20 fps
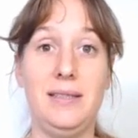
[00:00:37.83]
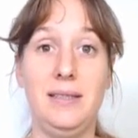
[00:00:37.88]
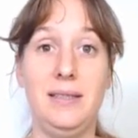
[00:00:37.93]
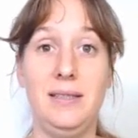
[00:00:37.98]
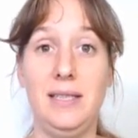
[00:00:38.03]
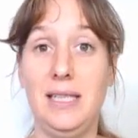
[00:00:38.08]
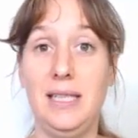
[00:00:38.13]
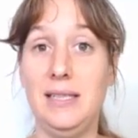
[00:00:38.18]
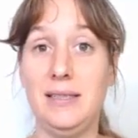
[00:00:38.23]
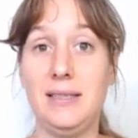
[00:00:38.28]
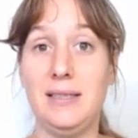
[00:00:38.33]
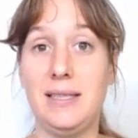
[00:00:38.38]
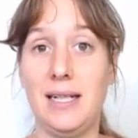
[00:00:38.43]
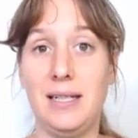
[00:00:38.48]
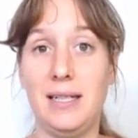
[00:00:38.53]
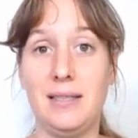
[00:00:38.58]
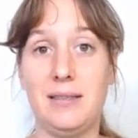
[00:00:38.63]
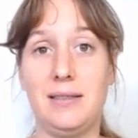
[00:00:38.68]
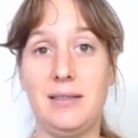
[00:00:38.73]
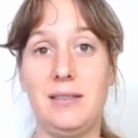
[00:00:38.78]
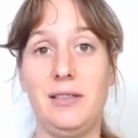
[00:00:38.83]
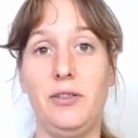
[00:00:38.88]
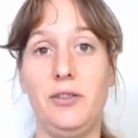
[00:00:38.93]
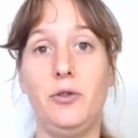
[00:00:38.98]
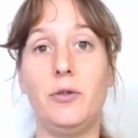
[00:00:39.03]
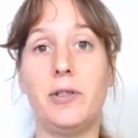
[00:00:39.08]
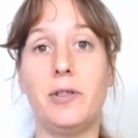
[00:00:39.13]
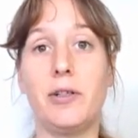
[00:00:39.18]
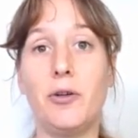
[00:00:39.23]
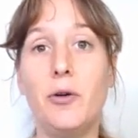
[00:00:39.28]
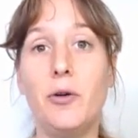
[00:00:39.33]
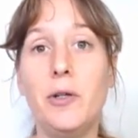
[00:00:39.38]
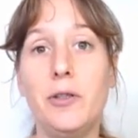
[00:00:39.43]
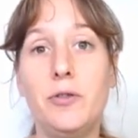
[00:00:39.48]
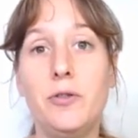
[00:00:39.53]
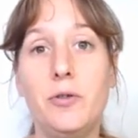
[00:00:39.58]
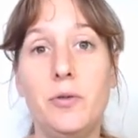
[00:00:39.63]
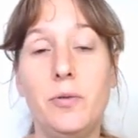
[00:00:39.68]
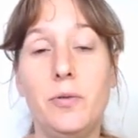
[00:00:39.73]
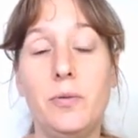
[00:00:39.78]
These tests, you're
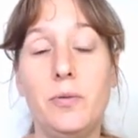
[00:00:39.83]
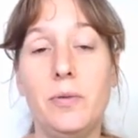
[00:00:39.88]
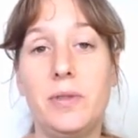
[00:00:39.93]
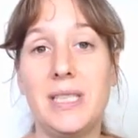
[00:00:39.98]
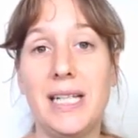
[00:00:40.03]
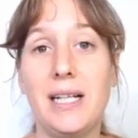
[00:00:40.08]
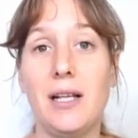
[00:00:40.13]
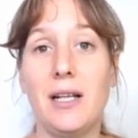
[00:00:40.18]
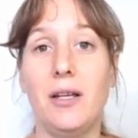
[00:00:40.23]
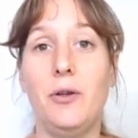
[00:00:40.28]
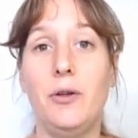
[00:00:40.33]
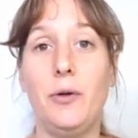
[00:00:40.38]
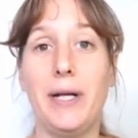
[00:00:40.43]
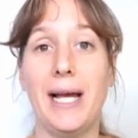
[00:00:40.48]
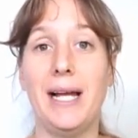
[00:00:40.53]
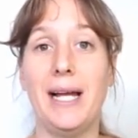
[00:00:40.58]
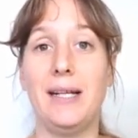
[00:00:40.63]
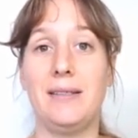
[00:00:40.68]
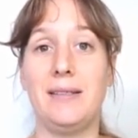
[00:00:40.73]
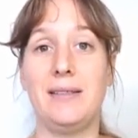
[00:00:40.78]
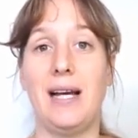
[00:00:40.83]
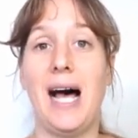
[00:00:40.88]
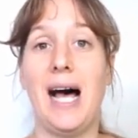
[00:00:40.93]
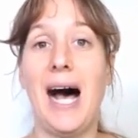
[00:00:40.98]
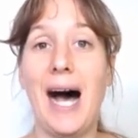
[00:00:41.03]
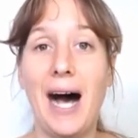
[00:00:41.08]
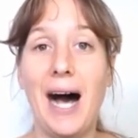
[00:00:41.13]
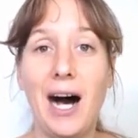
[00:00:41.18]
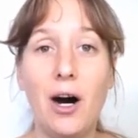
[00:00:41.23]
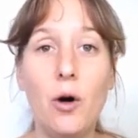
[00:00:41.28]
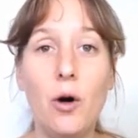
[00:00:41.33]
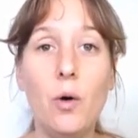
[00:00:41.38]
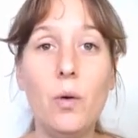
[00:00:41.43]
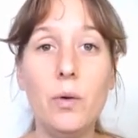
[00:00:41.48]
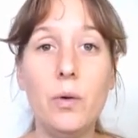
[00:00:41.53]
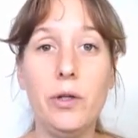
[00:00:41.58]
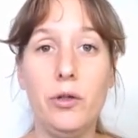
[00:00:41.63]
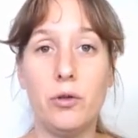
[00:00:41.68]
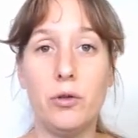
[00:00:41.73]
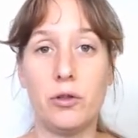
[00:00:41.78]
going to take a look at
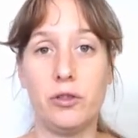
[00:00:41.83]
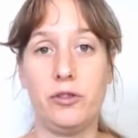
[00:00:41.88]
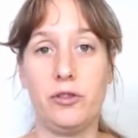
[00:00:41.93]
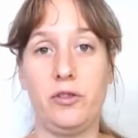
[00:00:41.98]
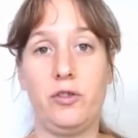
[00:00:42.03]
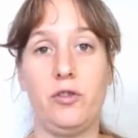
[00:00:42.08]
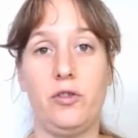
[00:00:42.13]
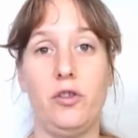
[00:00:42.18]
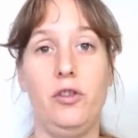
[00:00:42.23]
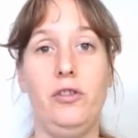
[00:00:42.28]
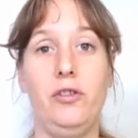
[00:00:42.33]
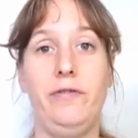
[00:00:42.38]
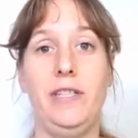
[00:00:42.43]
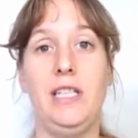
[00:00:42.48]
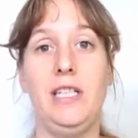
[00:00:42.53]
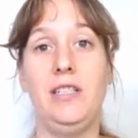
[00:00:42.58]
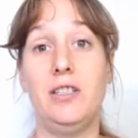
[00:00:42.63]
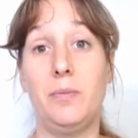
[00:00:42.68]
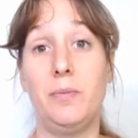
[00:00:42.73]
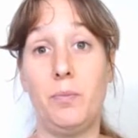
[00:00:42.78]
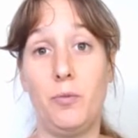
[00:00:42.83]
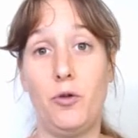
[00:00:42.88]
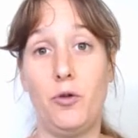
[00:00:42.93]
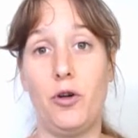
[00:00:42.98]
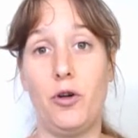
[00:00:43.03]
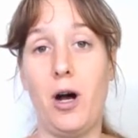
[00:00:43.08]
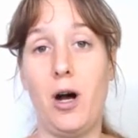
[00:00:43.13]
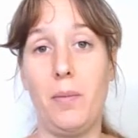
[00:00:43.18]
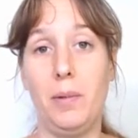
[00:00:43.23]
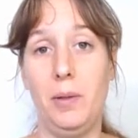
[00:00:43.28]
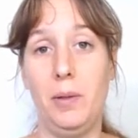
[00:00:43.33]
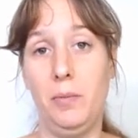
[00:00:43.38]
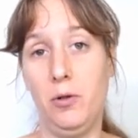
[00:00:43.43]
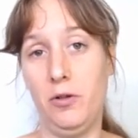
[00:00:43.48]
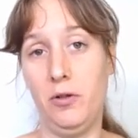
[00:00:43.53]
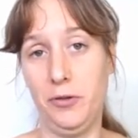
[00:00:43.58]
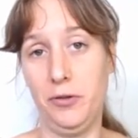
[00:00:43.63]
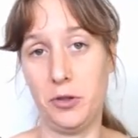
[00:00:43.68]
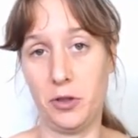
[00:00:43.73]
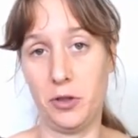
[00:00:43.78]
how you're solving the
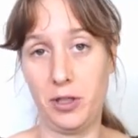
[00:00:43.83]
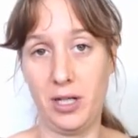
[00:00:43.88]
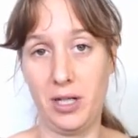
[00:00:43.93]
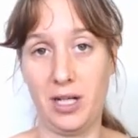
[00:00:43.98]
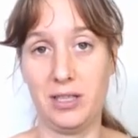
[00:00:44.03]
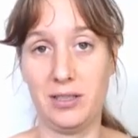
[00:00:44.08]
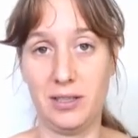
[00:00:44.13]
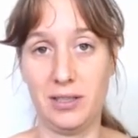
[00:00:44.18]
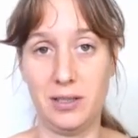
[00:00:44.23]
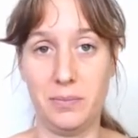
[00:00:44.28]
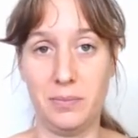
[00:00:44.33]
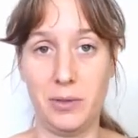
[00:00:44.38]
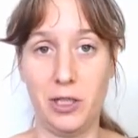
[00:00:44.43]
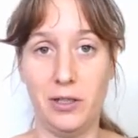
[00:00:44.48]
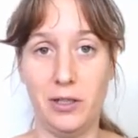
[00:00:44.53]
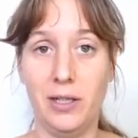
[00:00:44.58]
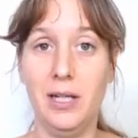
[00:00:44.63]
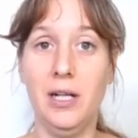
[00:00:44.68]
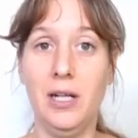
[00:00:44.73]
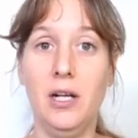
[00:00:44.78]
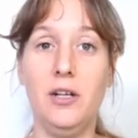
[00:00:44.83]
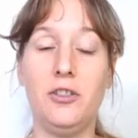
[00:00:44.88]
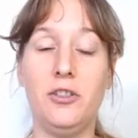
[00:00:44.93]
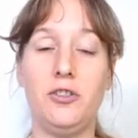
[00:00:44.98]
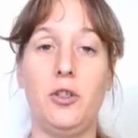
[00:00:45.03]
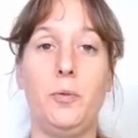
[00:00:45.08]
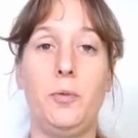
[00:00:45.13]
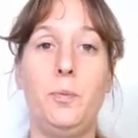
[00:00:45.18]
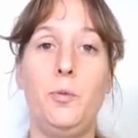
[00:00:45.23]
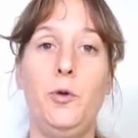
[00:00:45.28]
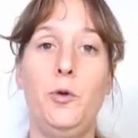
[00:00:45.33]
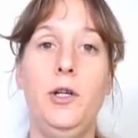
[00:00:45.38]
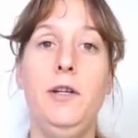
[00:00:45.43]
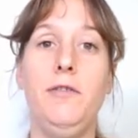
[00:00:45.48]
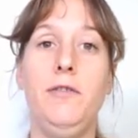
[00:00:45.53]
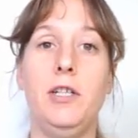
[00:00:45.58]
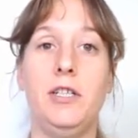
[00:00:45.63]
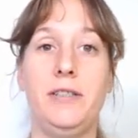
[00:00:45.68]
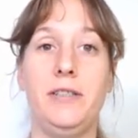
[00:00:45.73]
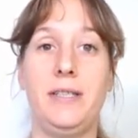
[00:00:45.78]
problem of your customer. So
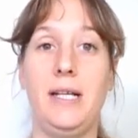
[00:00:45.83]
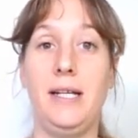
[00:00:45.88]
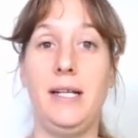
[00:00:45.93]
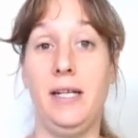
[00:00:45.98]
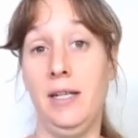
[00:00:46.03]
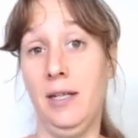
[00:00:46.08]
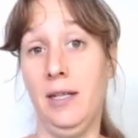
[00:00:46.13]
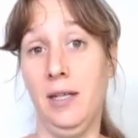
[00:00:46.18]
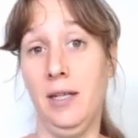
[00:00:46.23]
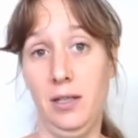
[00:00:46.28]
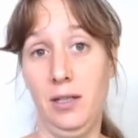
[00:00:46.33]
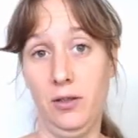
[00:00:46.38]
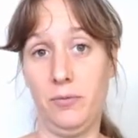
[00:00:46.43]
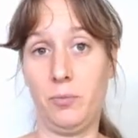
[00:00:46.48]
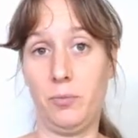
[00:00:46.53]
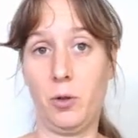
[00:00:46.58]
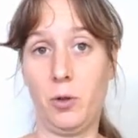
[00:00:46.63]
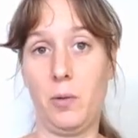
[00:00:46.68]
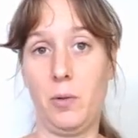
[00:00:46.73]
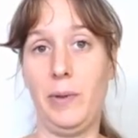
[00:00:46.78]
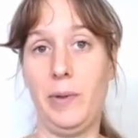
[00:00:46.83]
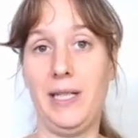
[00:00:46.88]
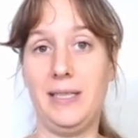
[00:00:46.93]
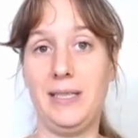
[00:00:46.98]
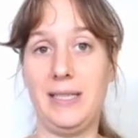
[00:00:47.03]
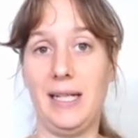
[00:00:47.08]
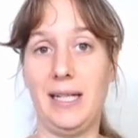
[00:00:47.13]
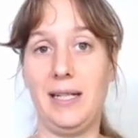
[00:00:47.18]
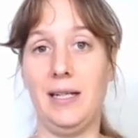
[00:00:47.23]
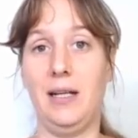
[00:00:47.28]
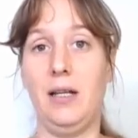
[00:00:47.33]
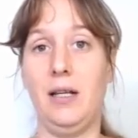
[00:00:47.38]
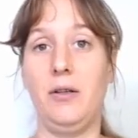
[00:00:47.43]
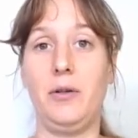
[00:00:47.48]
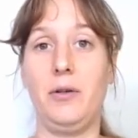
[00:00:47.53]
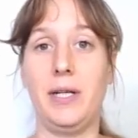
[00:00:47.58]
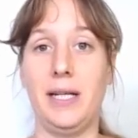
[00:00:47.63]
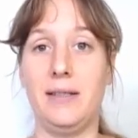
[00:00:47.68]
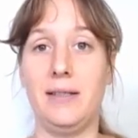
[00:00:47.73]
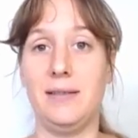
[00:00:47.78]
previously, you've probably taken a
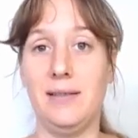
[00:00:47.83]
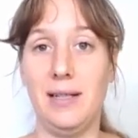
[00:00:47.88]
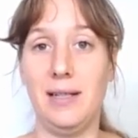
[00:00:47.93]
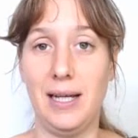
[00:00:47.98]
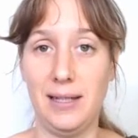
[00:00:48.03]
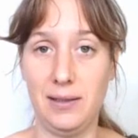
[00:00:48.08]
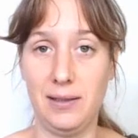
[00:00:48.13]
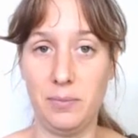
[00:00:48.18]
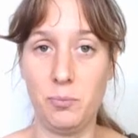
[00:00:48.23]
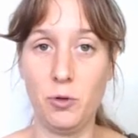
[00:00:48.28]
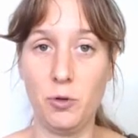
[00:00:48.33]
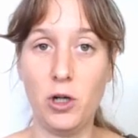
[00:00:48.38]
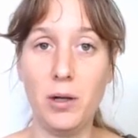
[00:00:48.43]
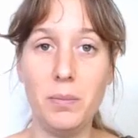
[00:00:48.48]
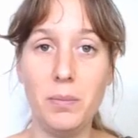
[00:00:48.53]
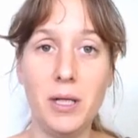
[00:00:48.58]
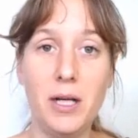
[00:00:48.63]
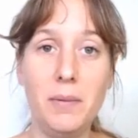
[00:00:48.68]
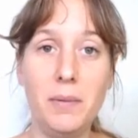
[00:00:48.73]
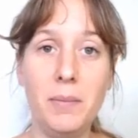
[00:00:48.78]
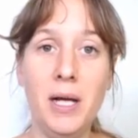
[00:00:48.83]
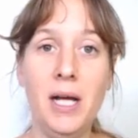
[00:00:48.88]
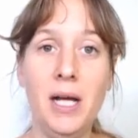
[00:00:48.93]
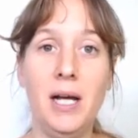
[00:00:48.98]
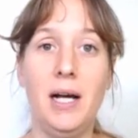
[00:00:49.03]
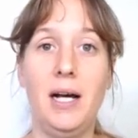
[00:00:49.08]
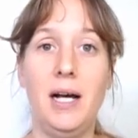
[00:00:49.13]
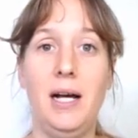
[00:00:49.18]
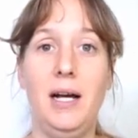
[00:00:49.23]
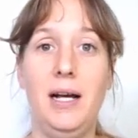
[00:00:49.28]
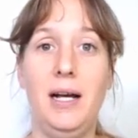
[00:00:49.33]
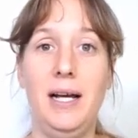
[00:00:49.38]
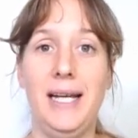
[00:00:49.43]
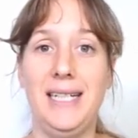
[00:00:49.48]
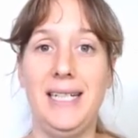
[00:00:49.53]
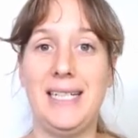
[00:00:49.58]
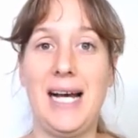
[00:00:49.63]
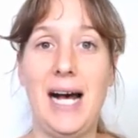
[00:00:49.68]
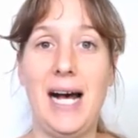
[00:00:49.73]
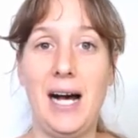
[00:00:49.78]
look at the problem,
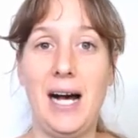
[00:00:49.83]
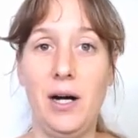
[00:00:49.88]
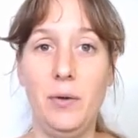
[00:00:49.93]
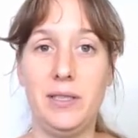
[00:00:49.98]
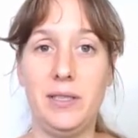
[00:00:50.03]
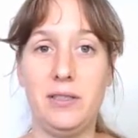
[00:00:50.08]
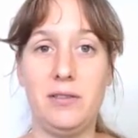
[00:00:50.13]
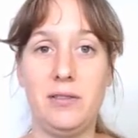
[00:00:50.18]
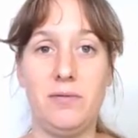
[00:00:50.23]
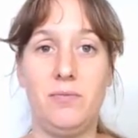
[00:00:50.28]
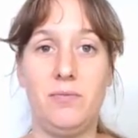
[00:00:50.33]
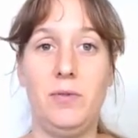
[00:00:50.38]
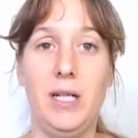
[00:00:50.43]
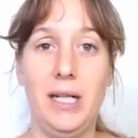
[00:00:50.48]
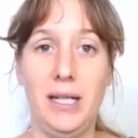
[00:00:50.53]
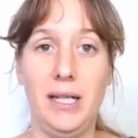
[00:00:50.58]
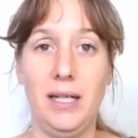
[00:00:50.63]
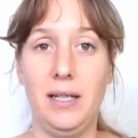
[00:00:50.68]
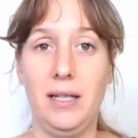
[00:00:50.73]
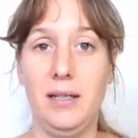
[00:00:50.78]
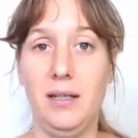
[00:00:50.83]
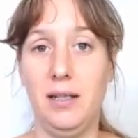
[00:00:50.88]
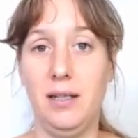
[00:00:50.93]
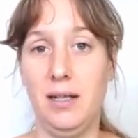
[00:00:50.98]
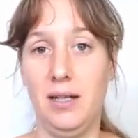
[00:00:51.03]
at how it's really